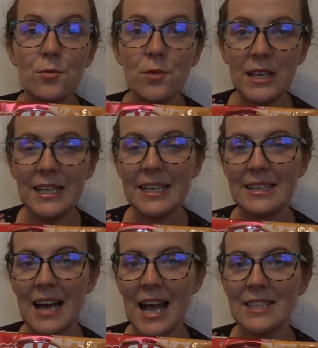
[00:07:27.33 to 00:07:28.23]
Really
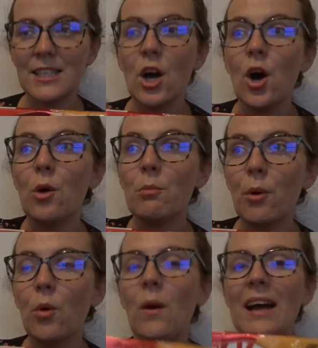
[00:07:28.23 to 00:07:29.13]
nice.
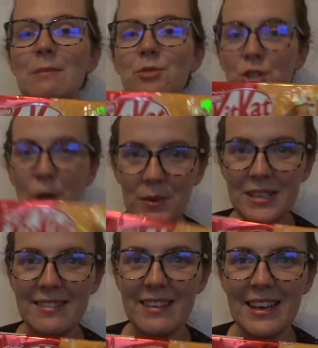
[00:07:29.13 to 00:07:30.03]
But why I'm
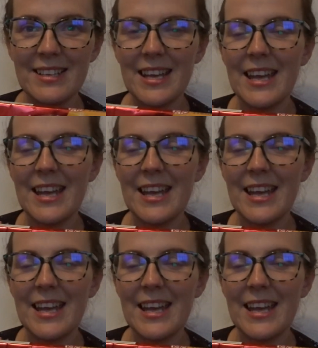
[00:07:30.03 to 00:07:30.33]
showing you this